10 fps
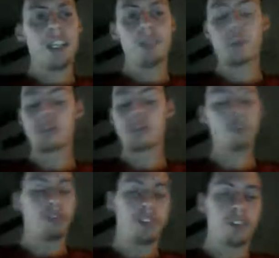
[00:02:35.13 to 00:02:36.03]
We're
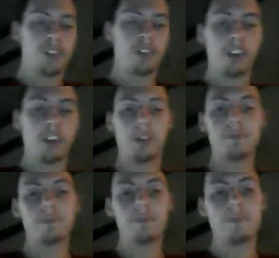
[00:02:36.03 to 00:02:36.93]
screwed. So,
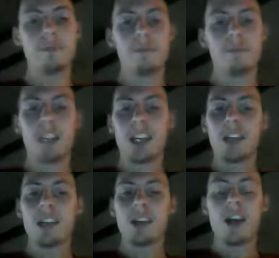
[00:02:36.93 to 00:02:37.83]

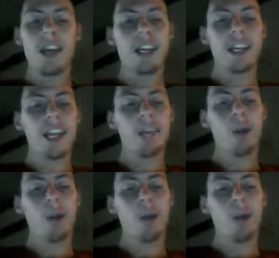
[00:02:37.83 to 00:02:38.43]
and again,